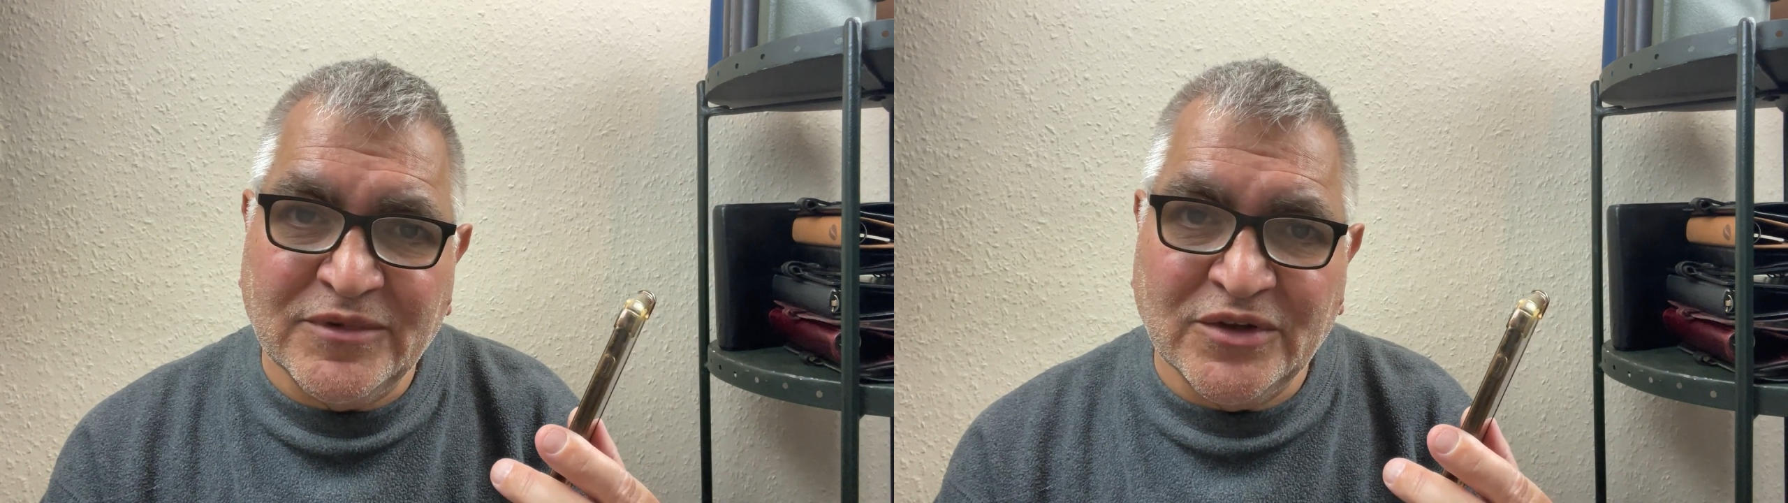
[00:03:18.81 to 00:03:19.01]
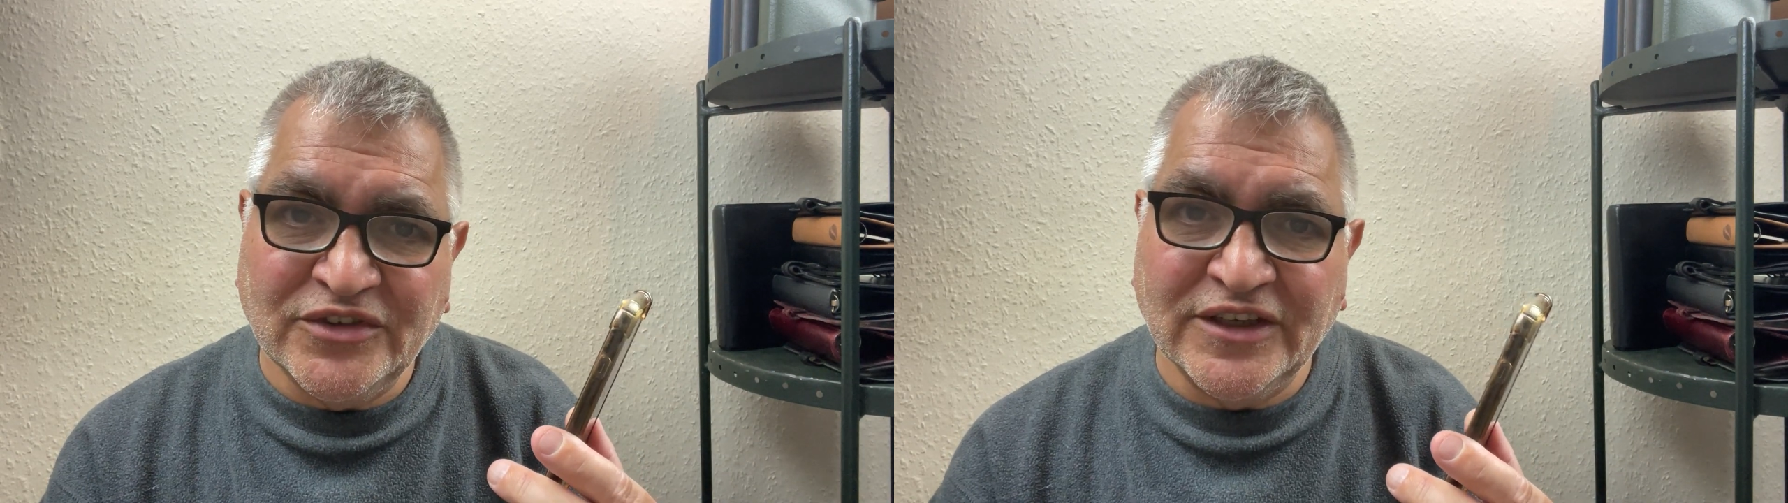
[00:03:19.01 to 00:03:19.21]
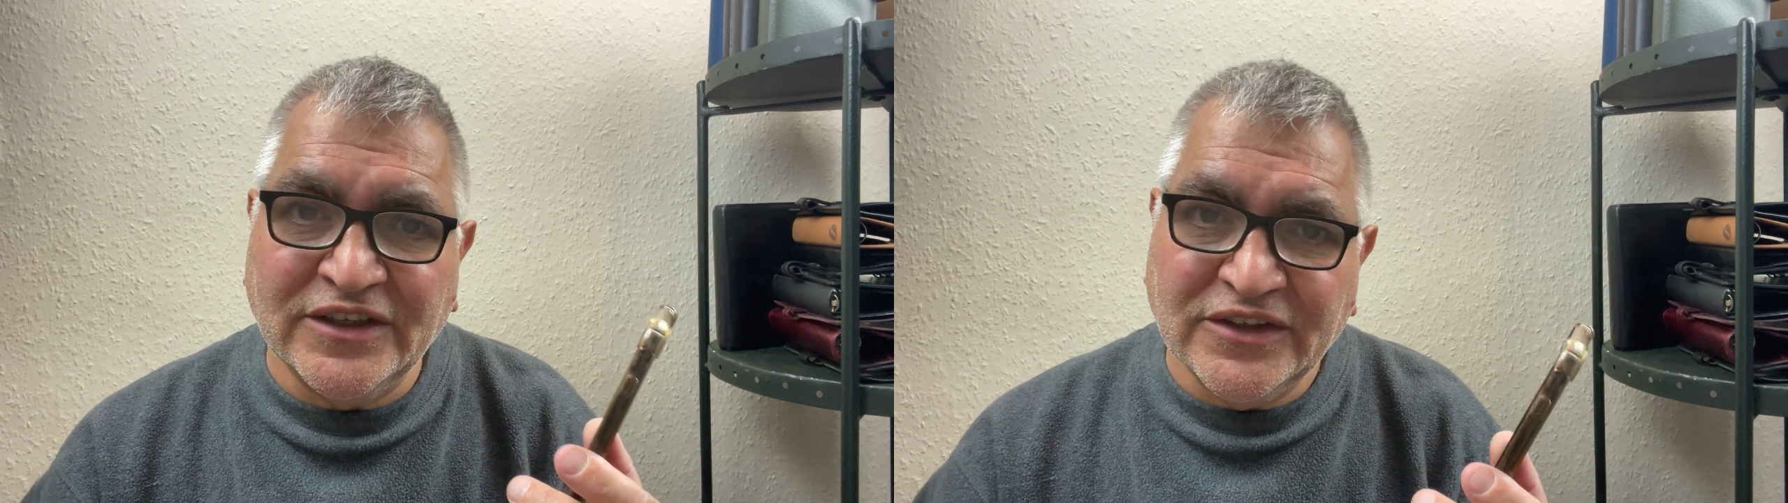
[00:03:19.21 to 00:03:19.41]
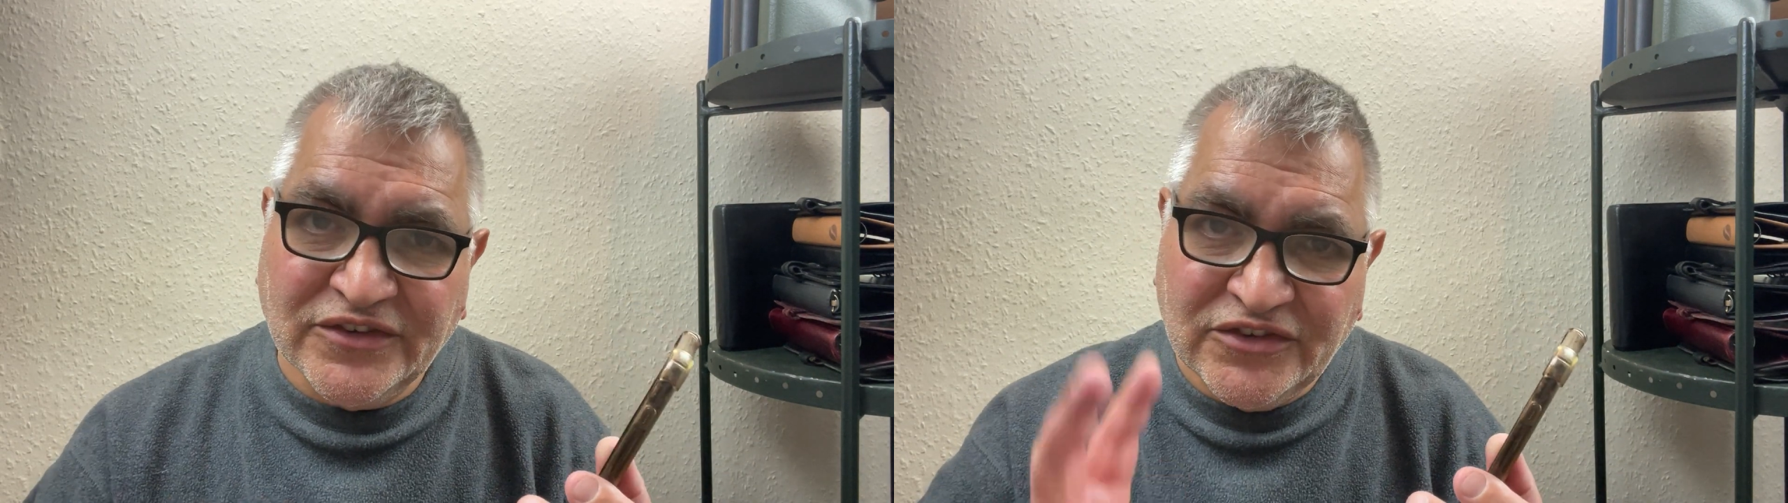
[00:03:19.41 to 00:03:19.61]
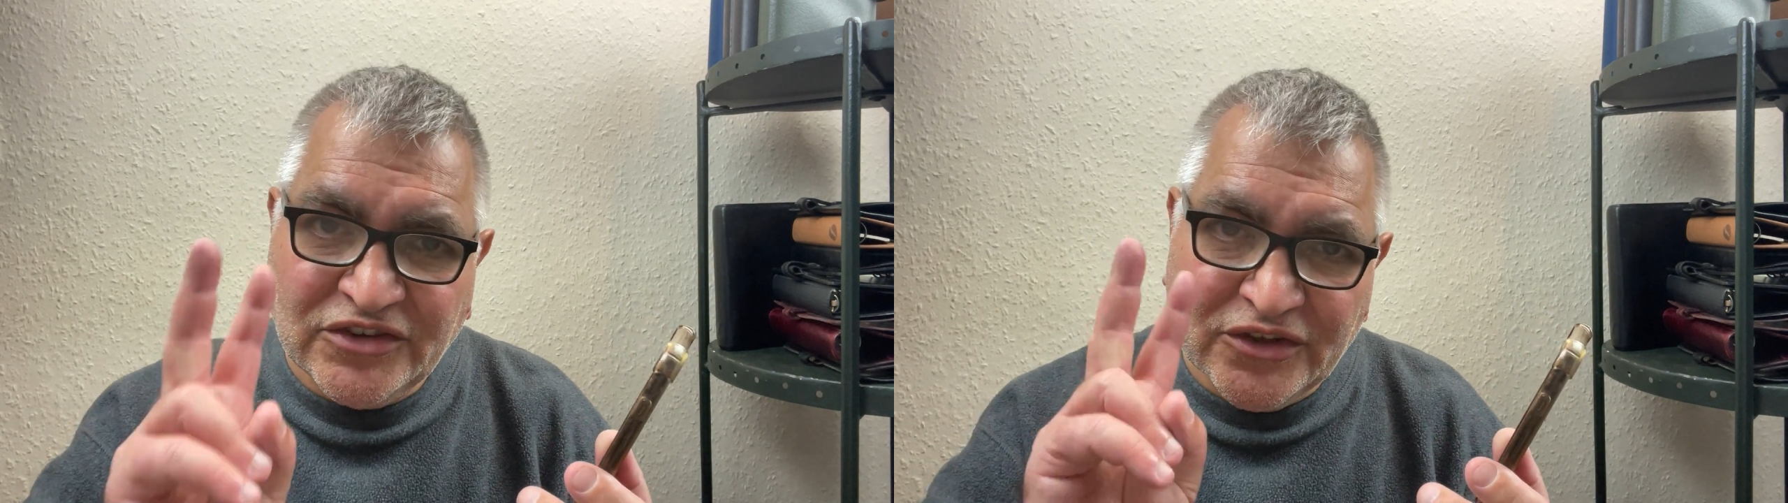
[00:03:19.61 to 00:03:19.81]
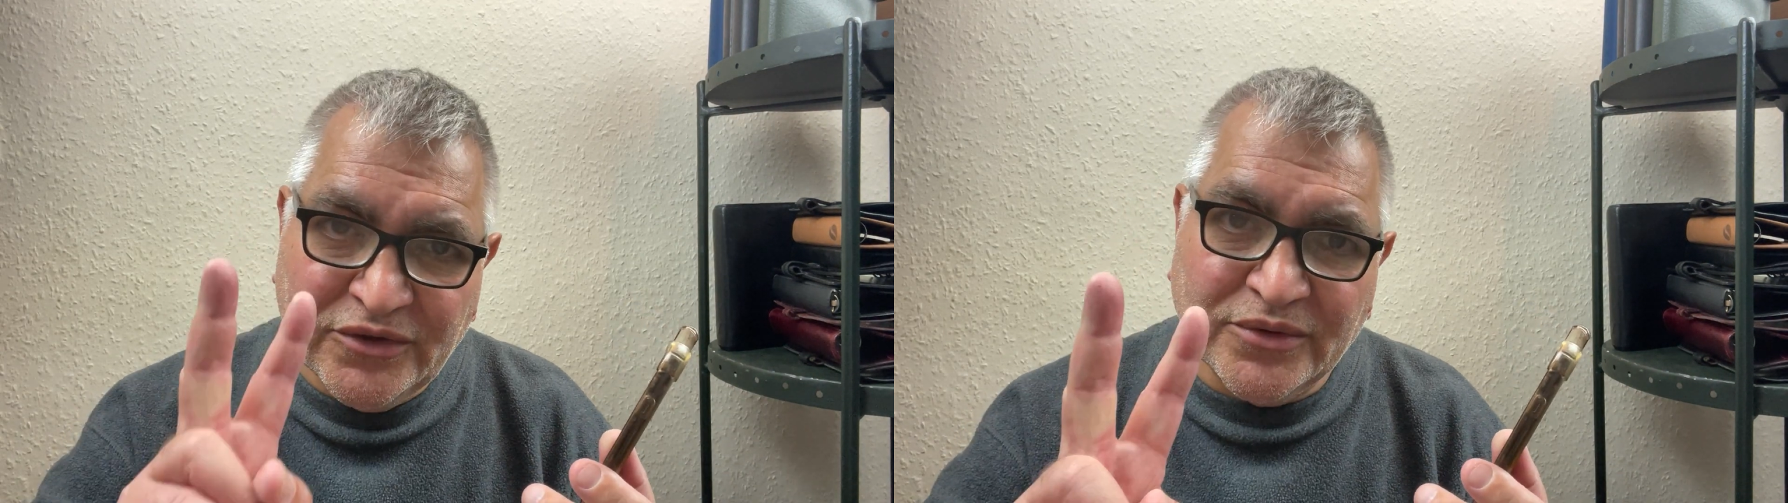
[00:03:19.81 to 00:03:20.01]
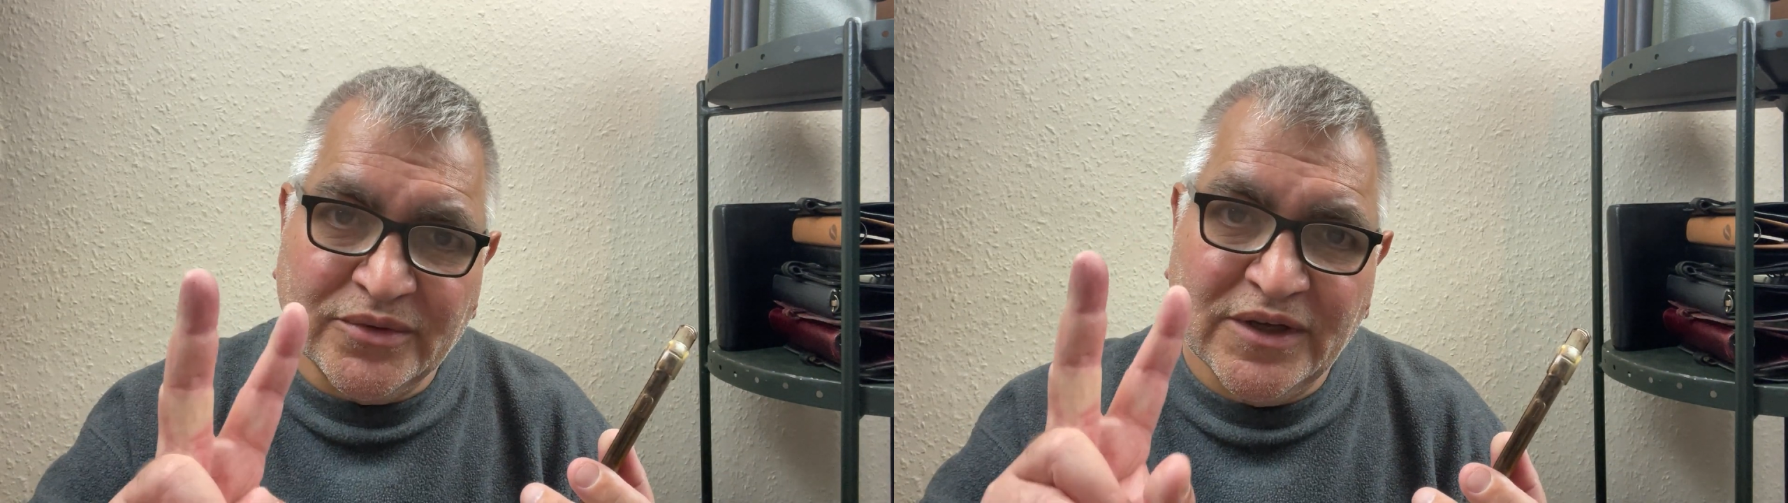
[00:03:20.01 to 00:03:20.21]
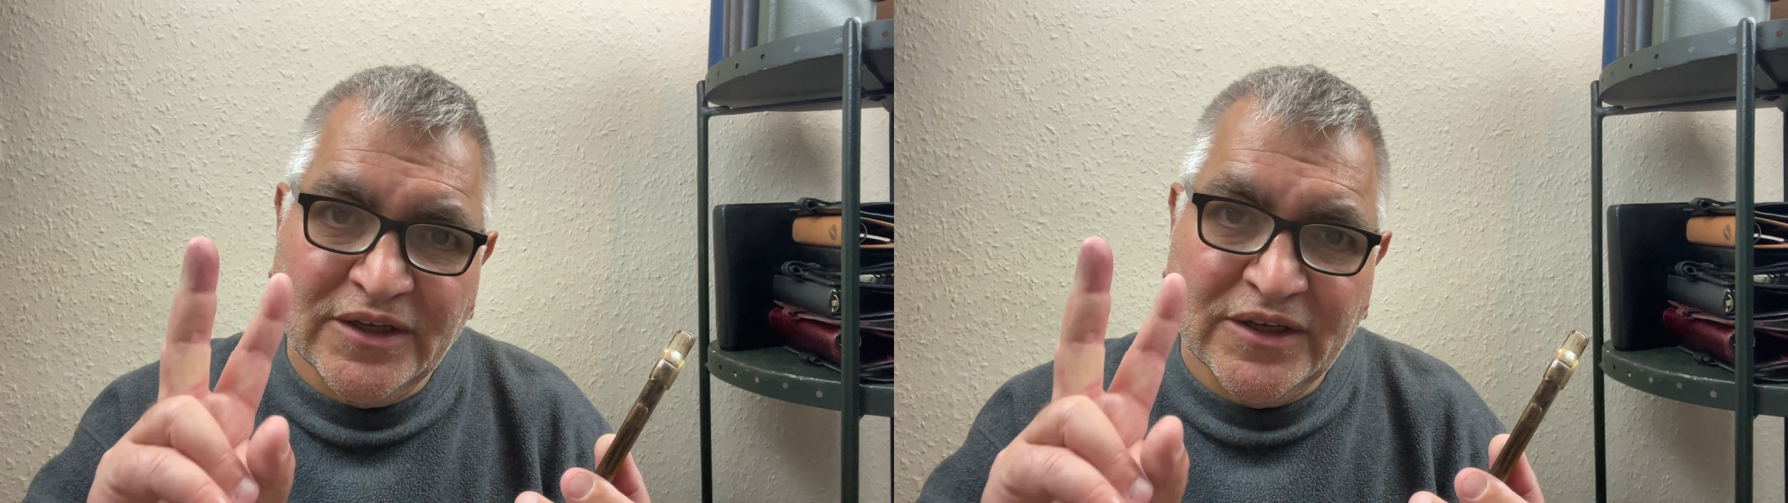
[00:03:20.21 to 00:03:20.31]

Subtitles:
using two